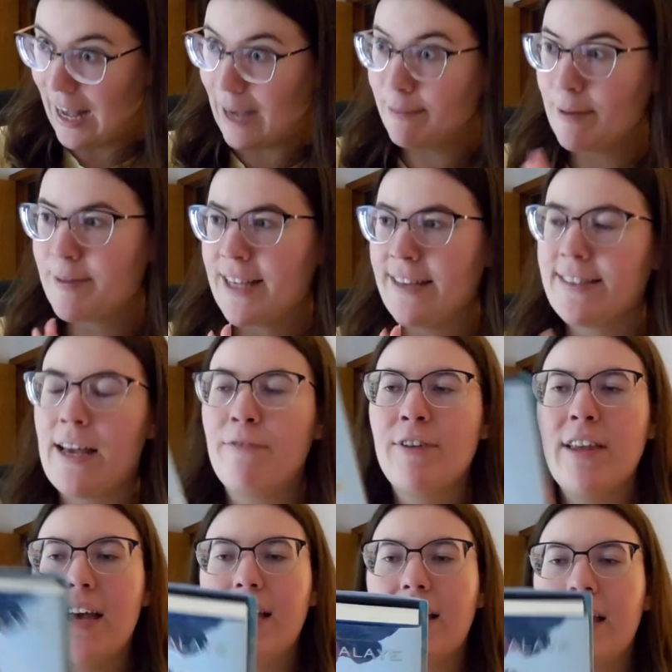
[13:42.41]
I'm obsessed. I
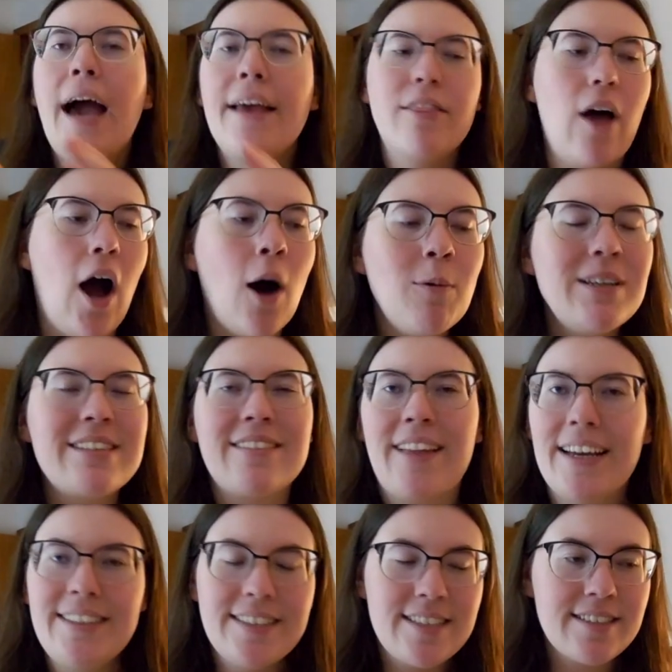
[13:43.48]
feel like I always
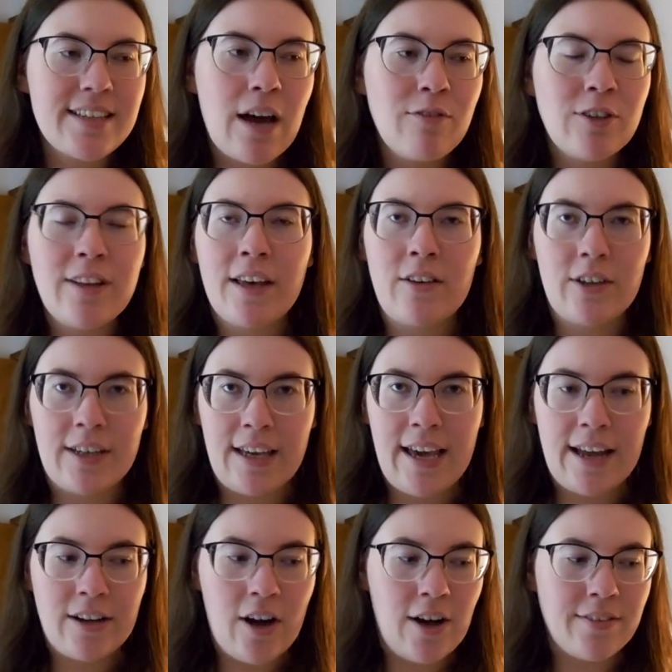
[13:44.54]
liked this cover, like looking
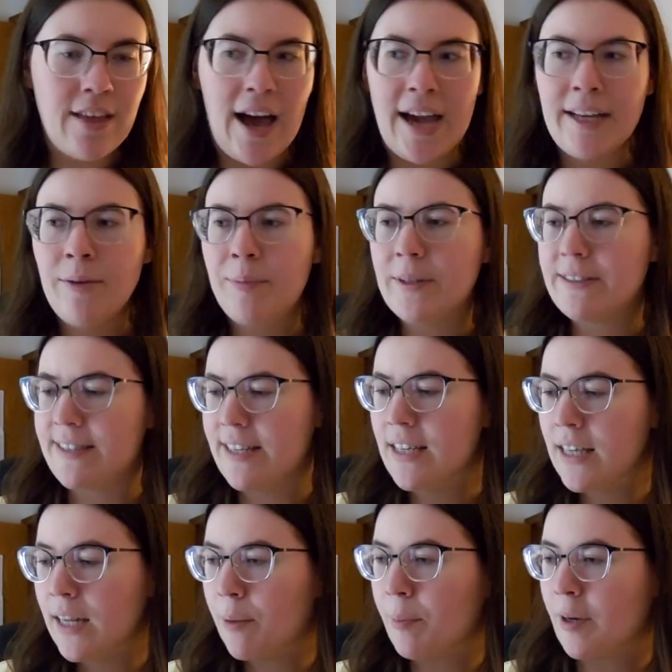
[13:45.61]
at it online, but
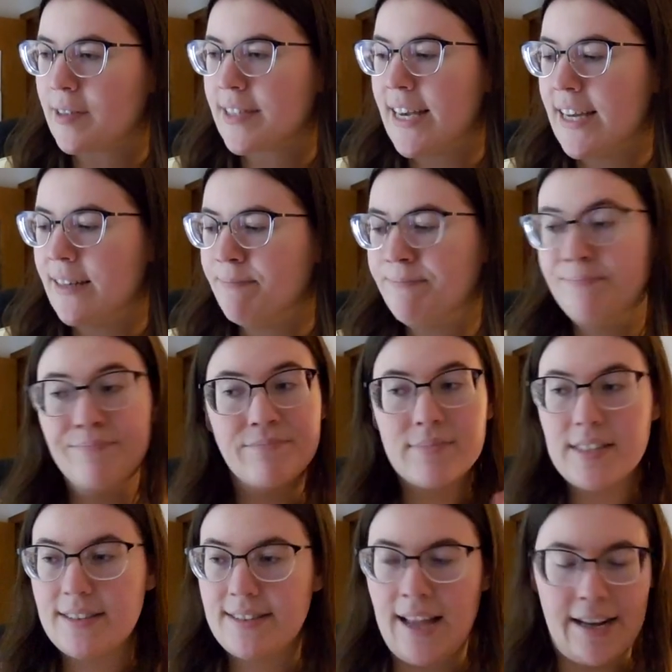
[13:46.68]
seeing it in person,
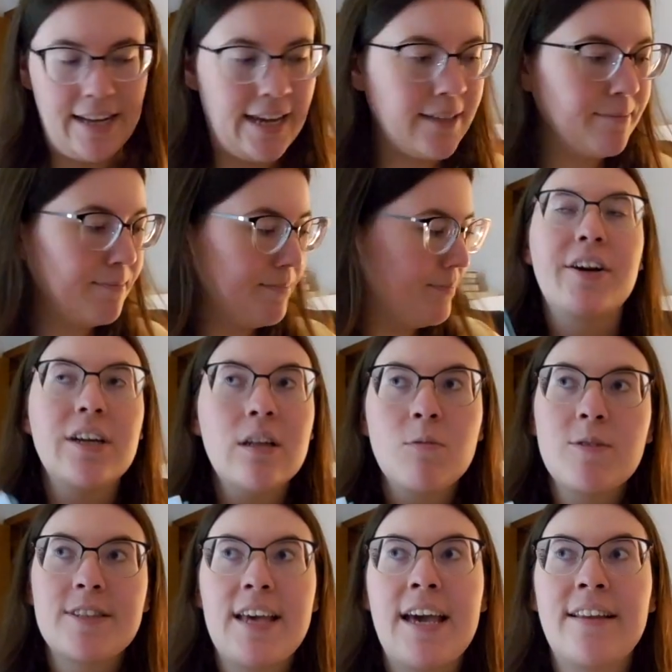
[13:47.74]
stunning. Darian
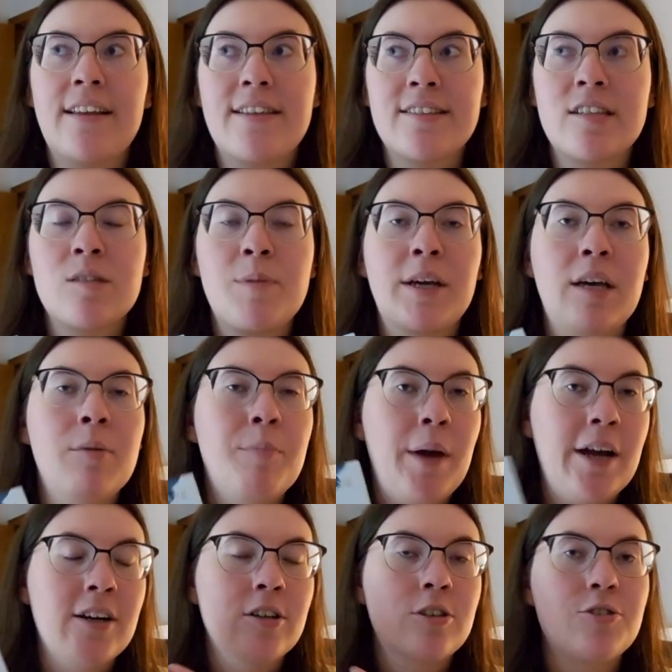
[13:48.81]
was saying that this has been
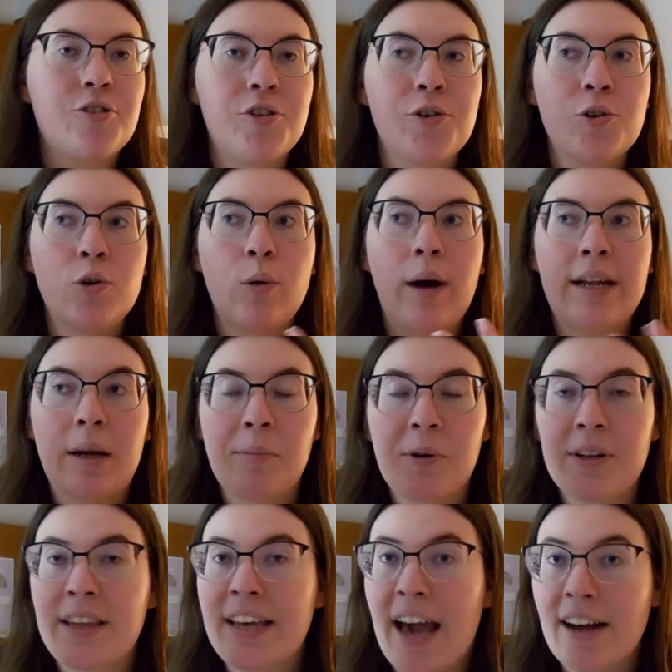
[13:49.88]
compared to An Ember
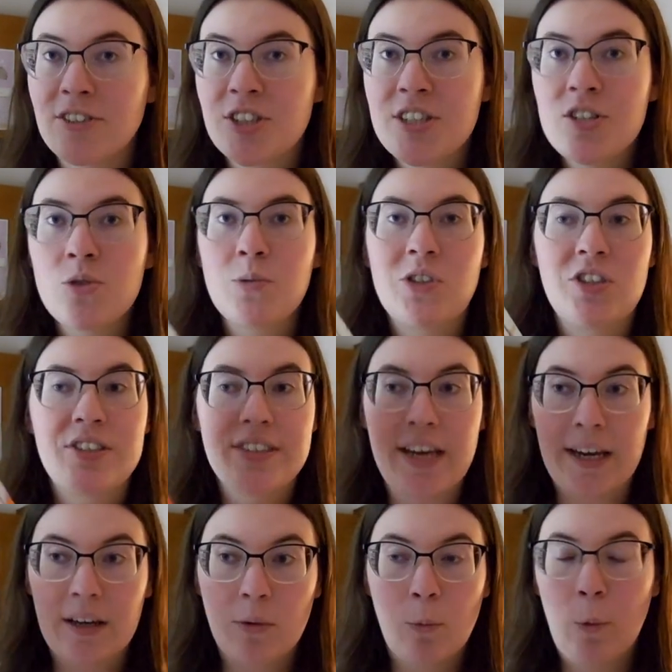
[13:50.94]
in the Ashes, which is
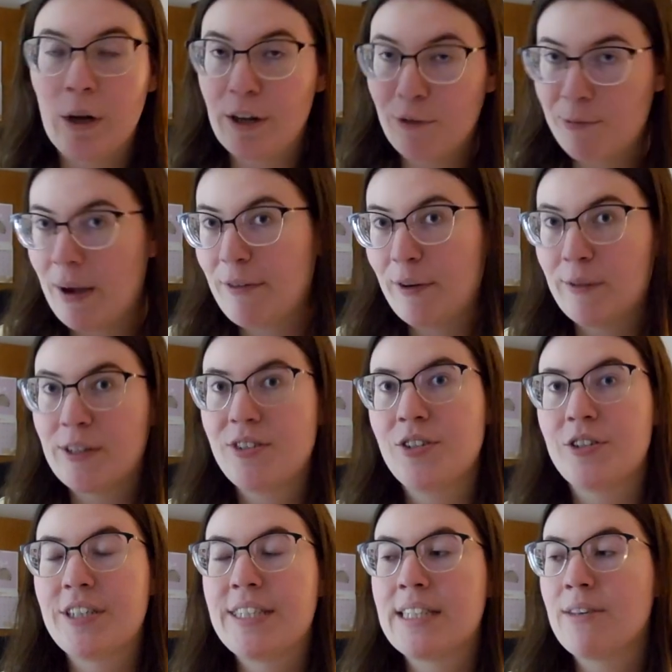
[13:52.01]
like one of my favorite
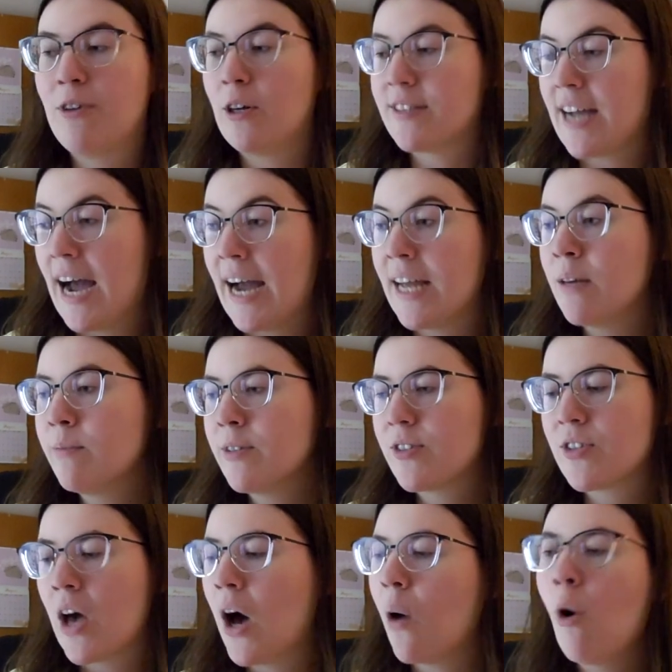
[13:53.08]
series of all time,
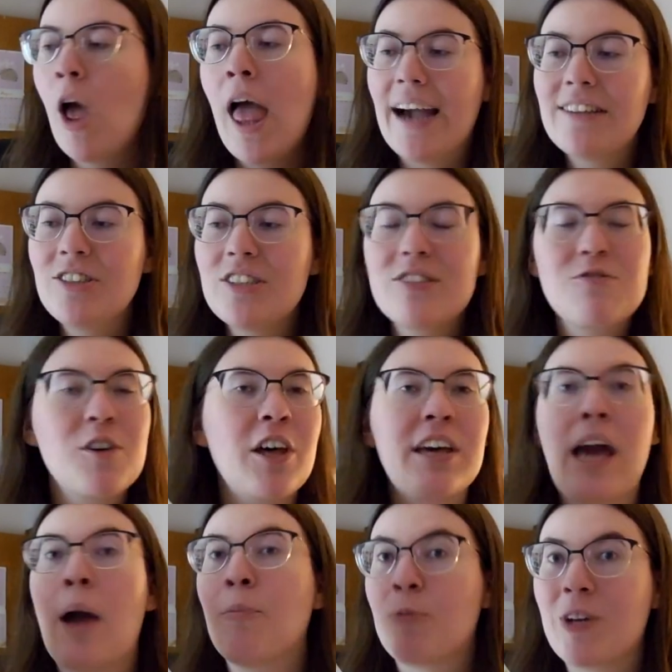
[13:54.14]
so I just feel
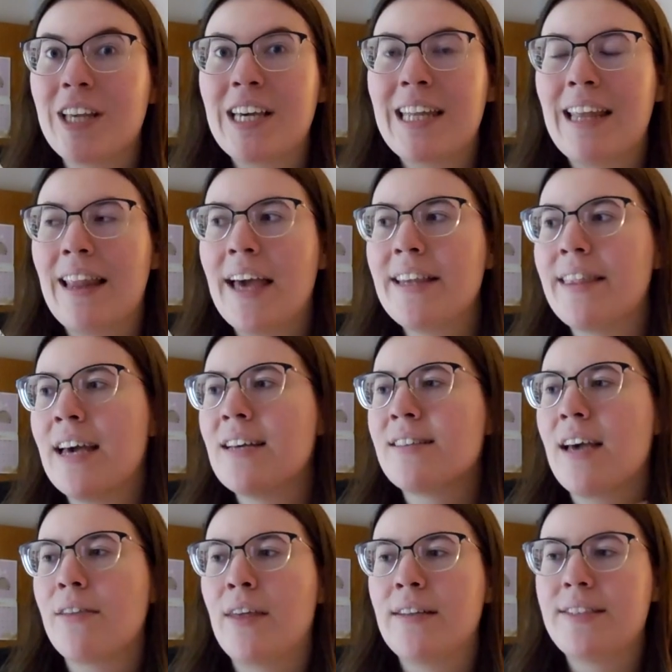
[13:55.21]
like I'm really gonna like
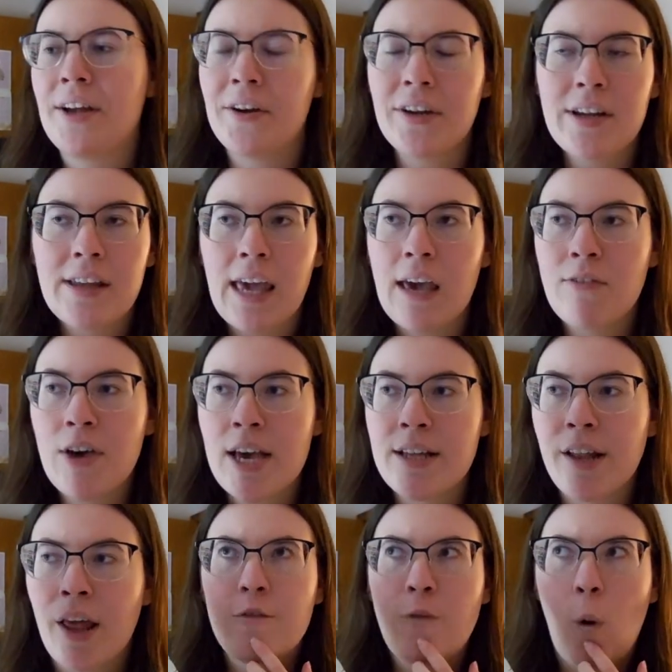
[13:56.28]
this. I think Darian gave
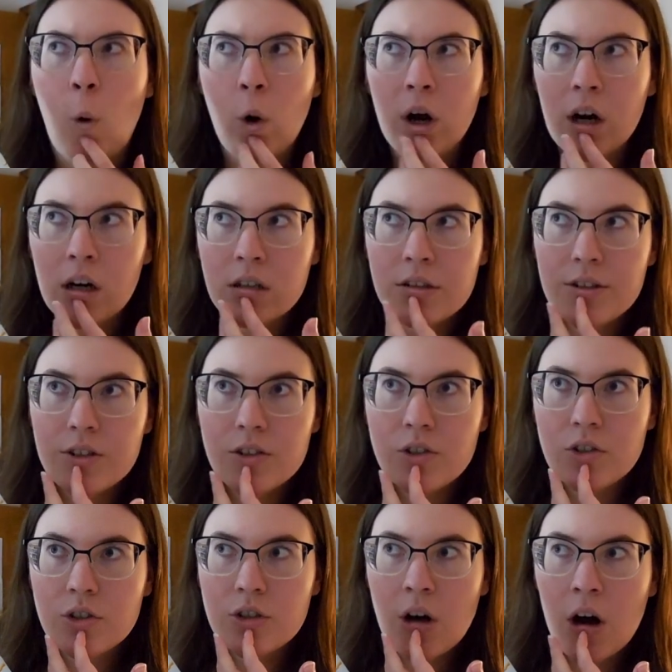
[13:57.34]
it four
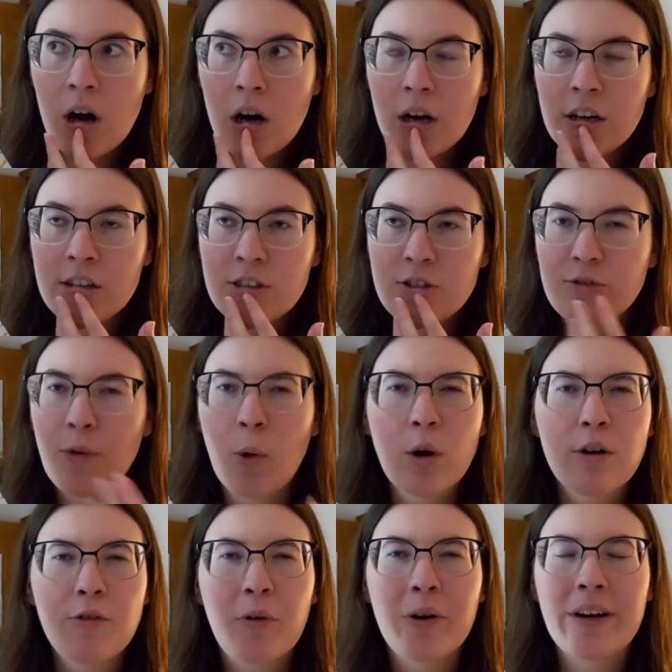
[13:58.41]
stars,
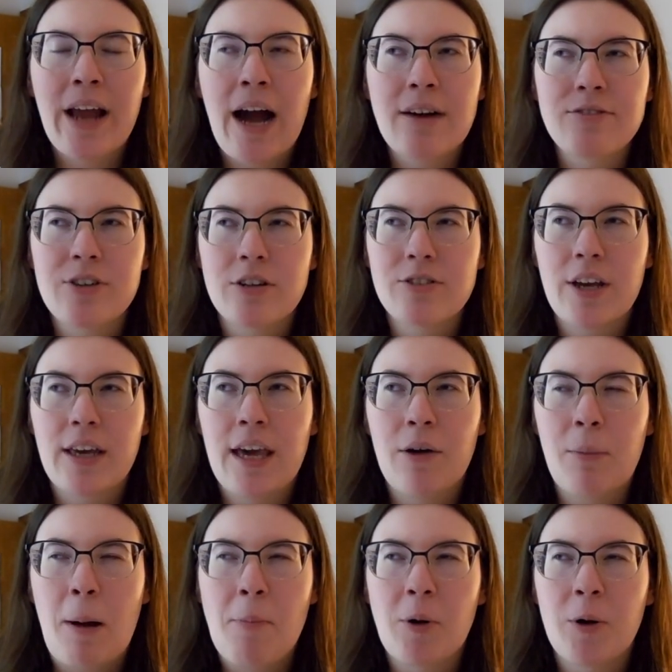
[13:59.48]
four or four and a half stars, I
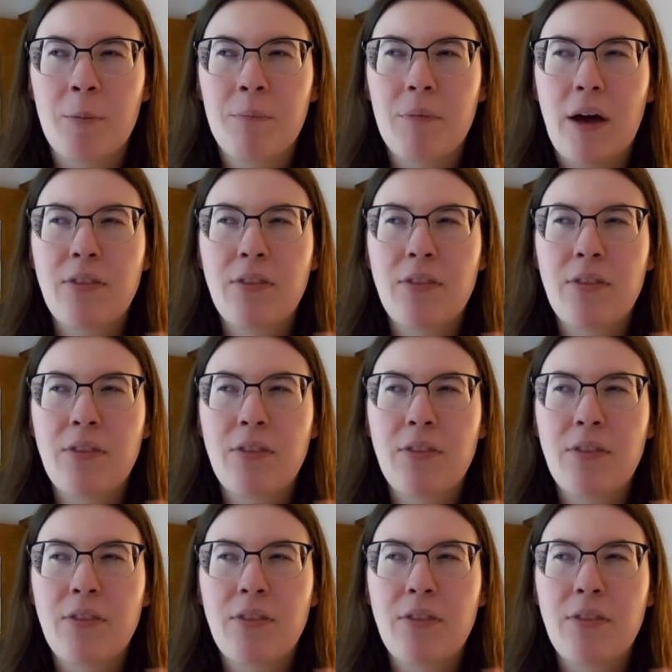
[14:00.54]
can't remember.